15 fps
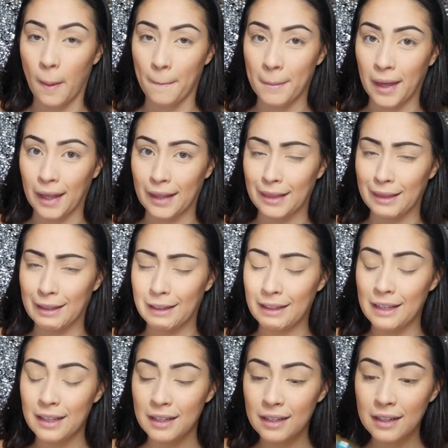my
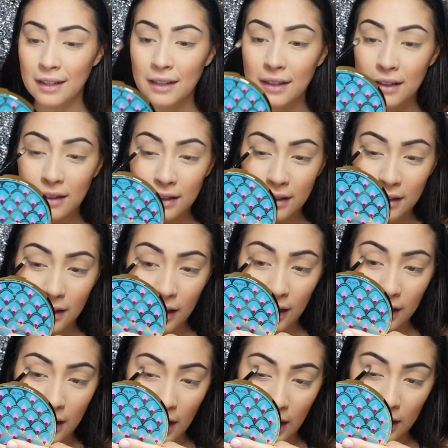lid and
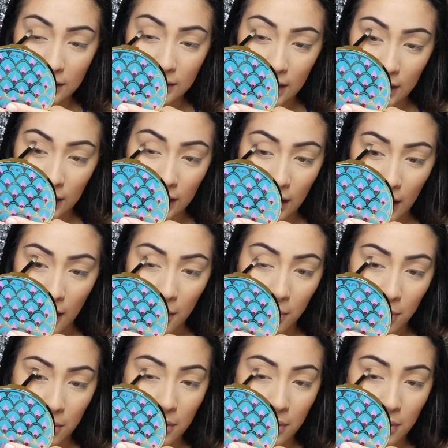not take it up